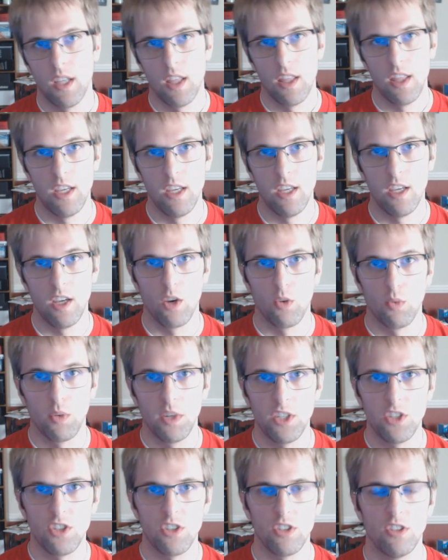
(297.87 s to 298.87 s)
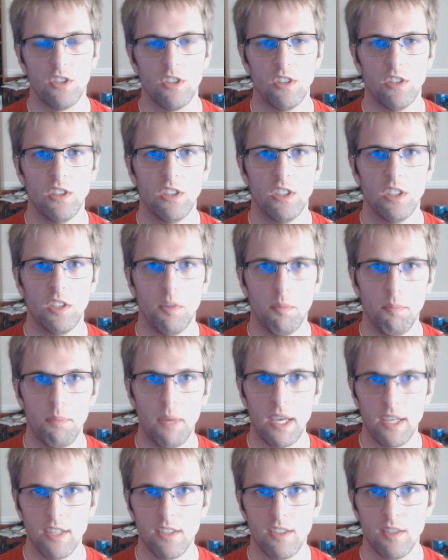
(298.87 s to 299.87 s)
the original
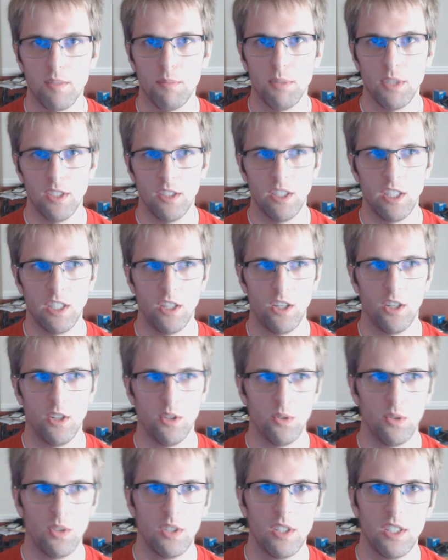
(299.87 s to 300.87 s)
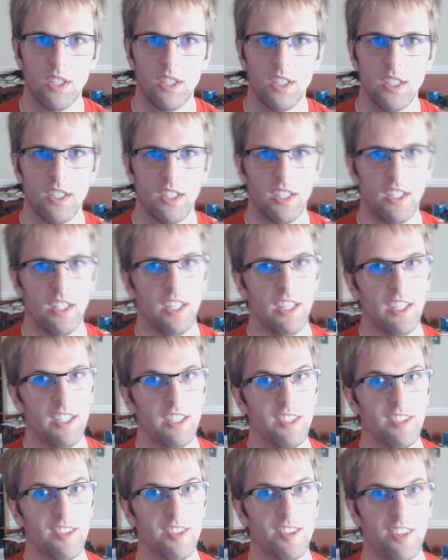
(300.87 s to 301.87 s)
base building code
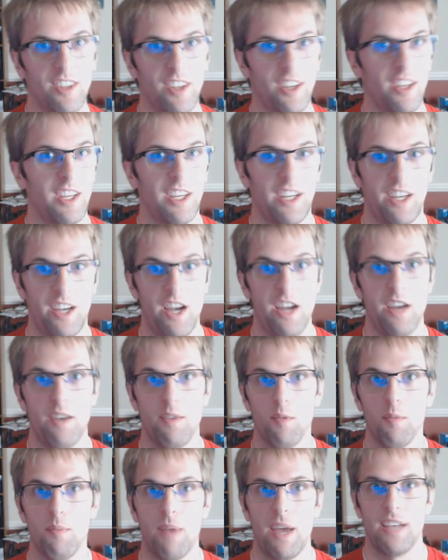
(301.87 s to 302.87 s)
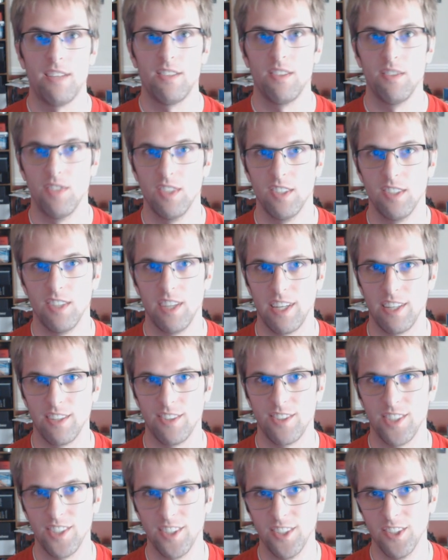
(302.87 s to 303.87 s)
is kind of a massive
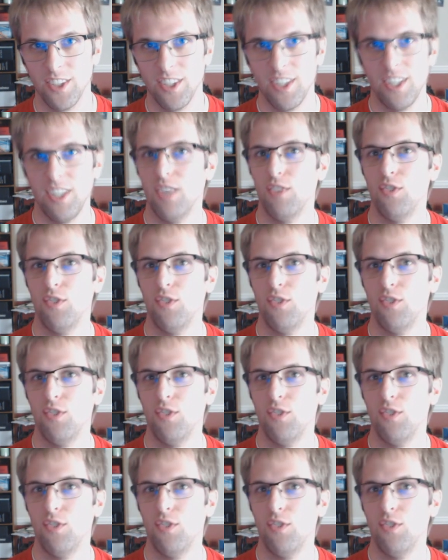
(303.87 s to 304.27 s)
disaster.